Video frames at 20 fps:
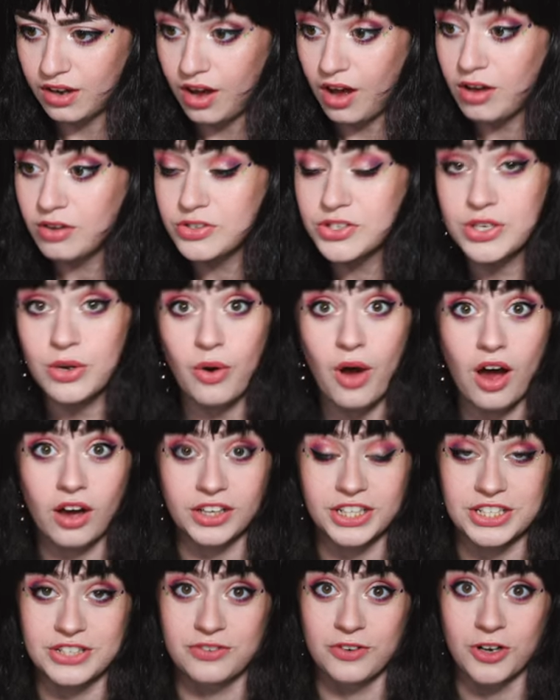also
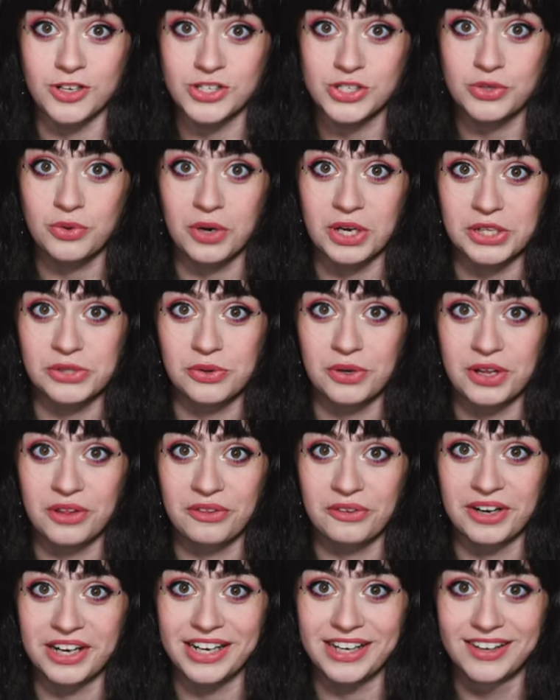August 1st,
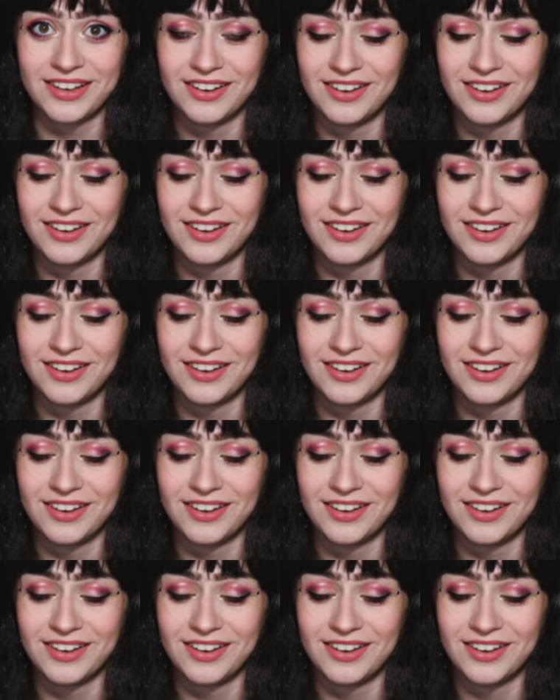2023.